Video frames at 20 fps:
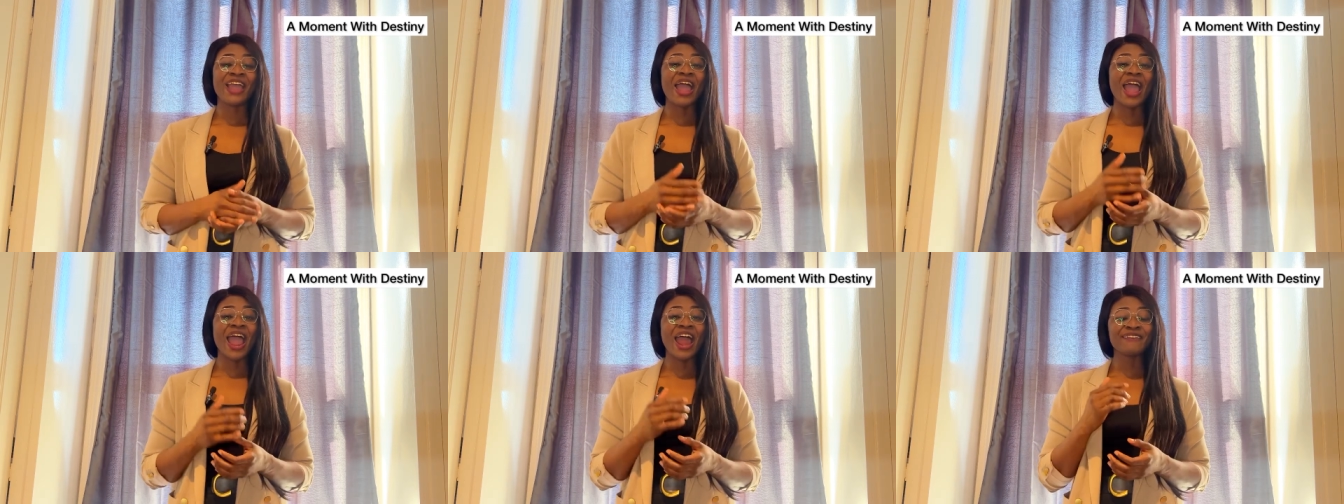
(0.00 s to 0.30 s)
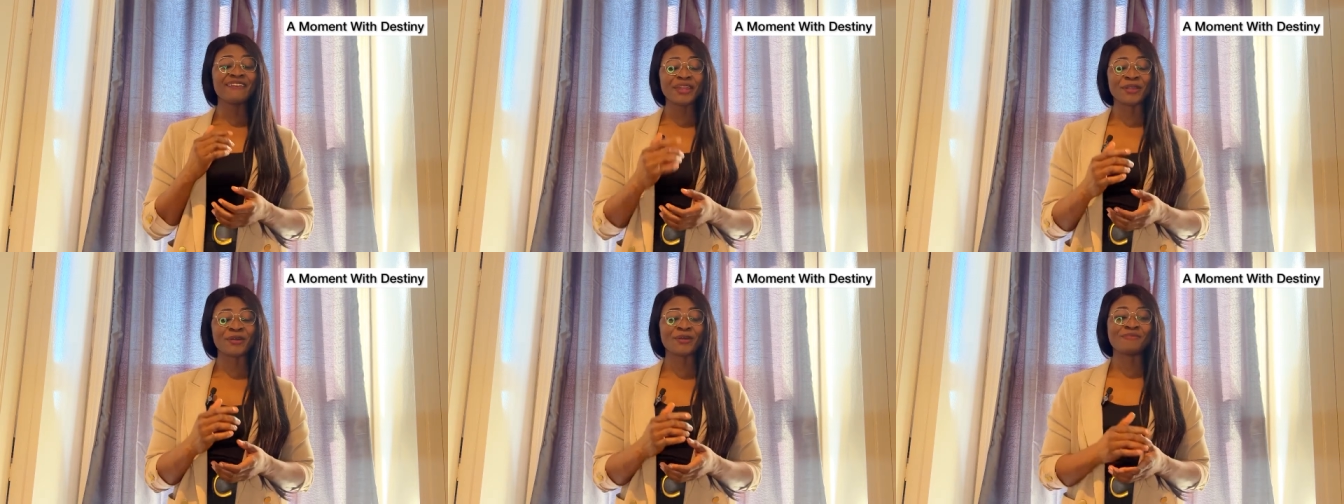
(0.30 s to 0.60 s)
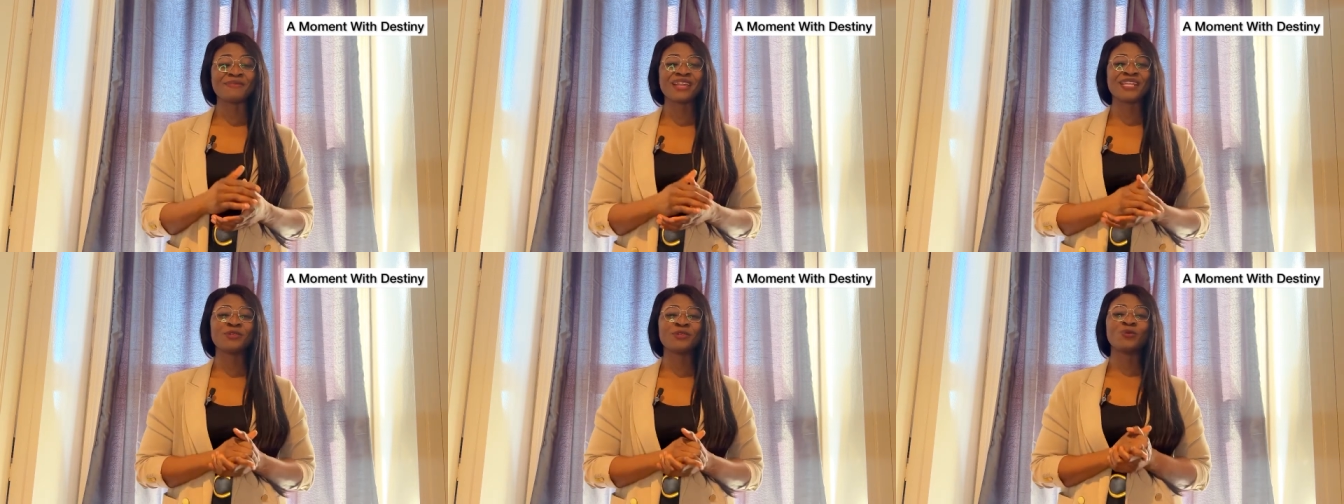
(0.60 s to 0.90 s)
I
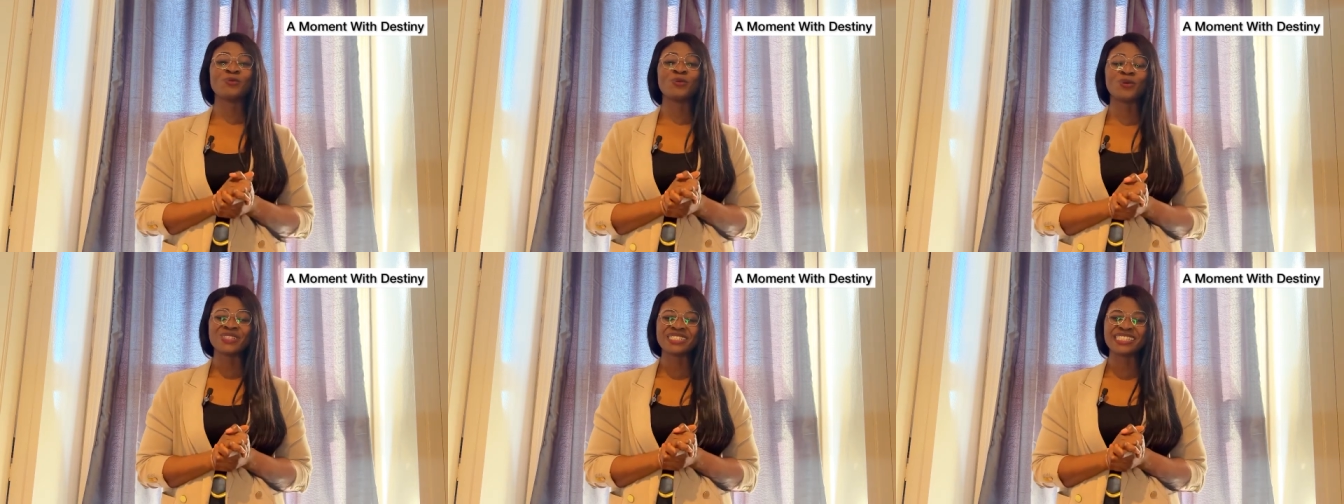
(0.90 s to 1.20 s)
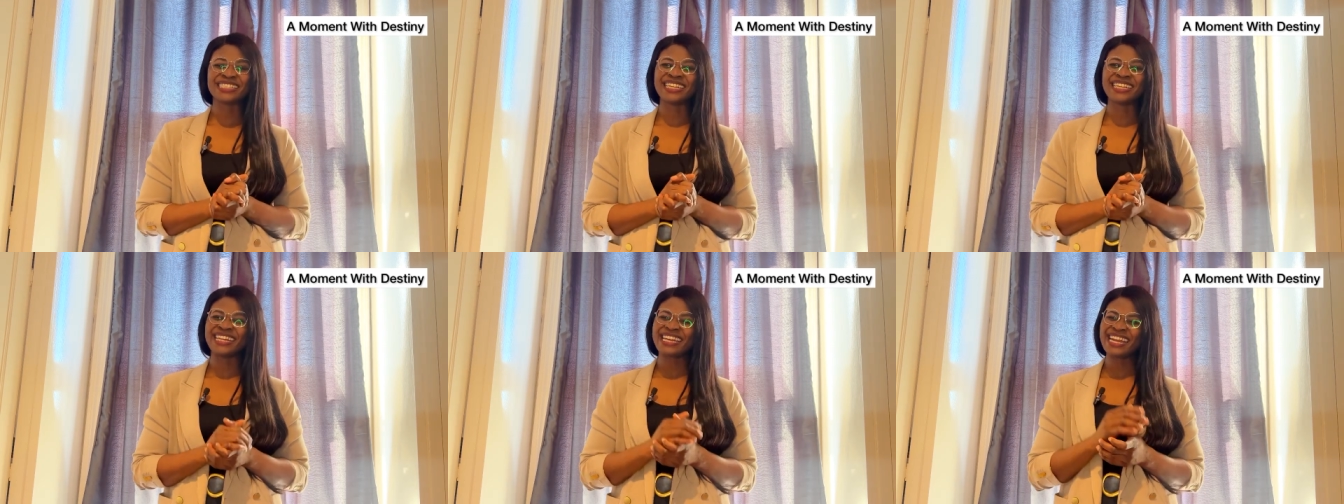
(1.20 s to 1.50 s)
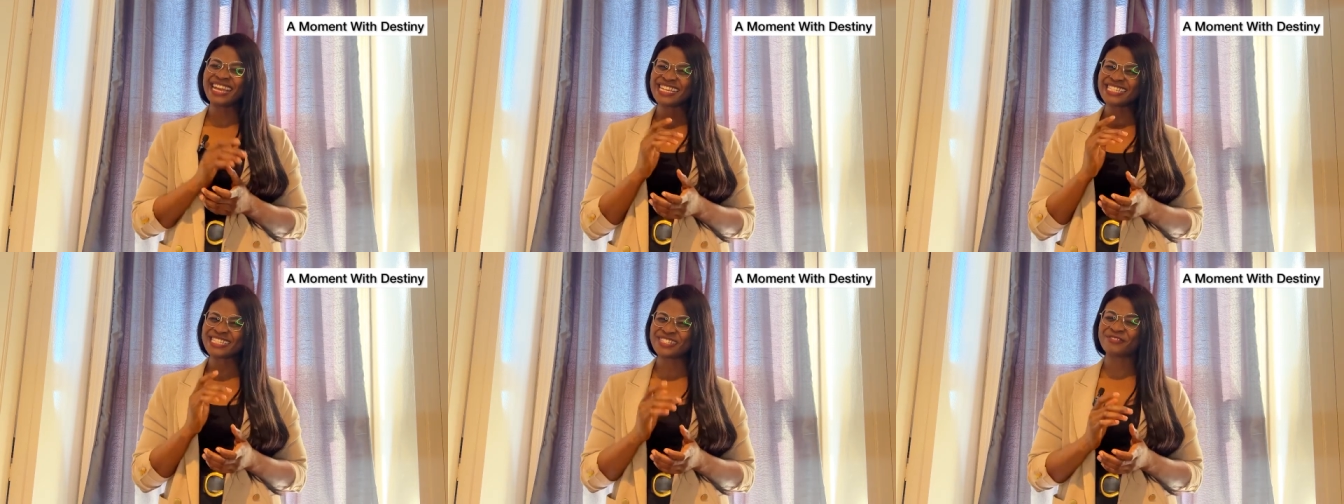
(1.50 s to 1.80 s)
recommend you watch the
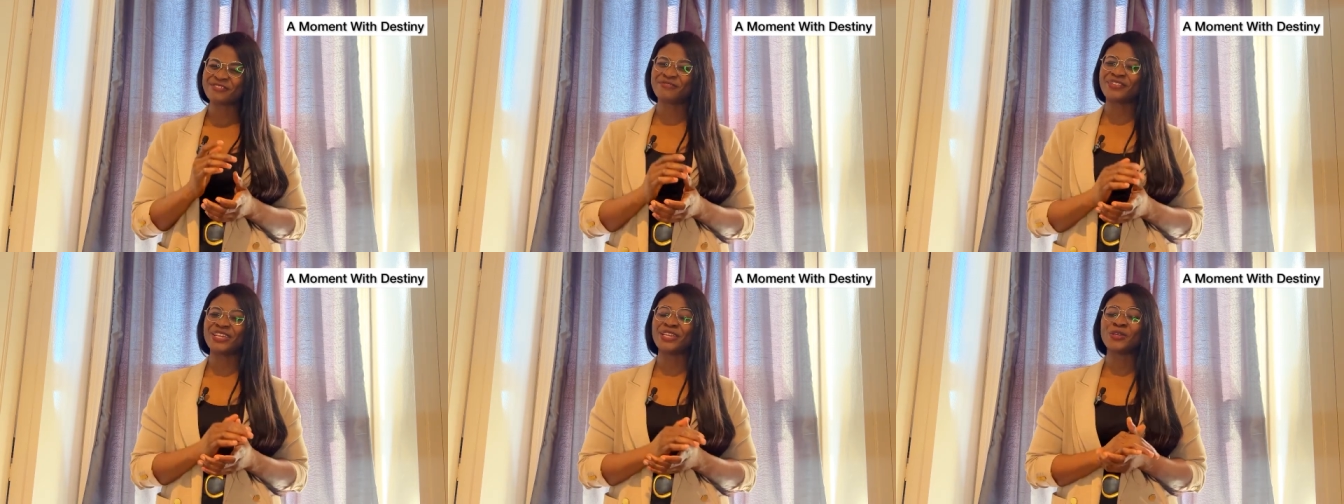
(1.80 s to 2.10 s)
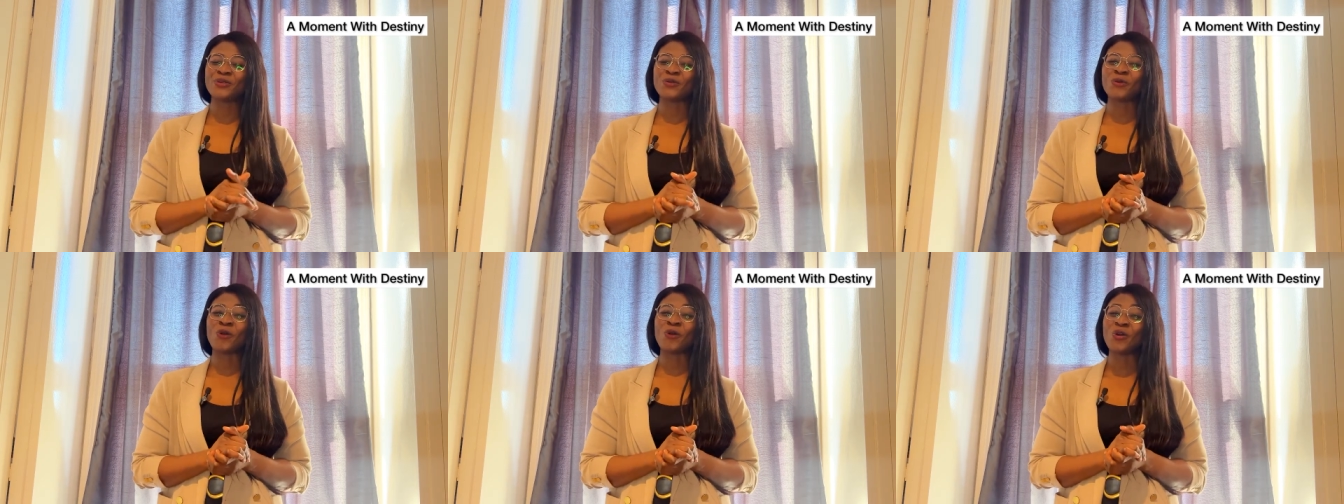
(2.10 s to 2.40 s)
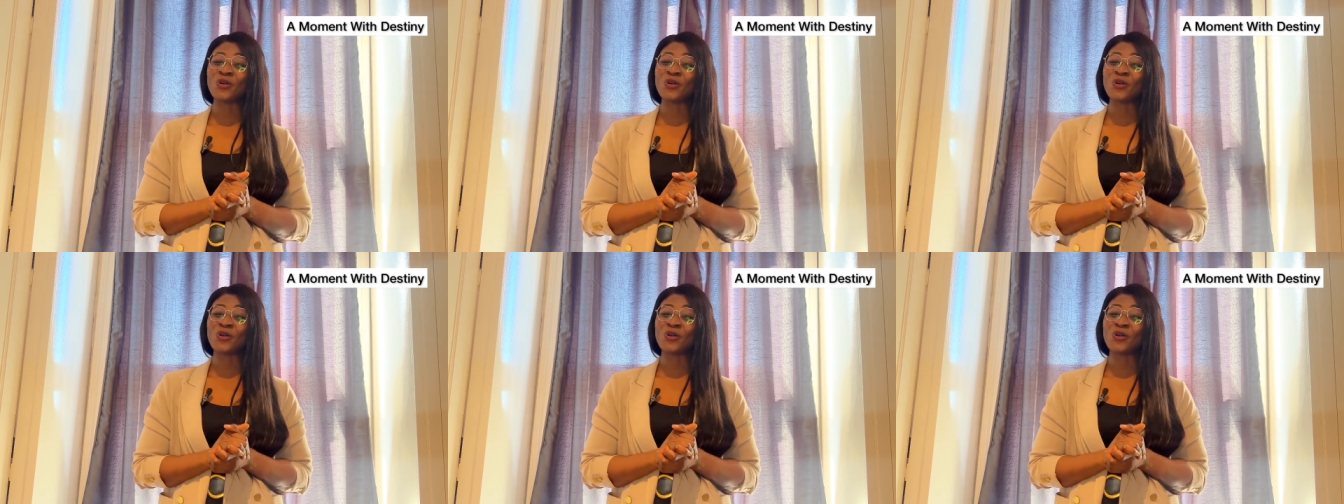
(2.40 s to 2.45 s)
next video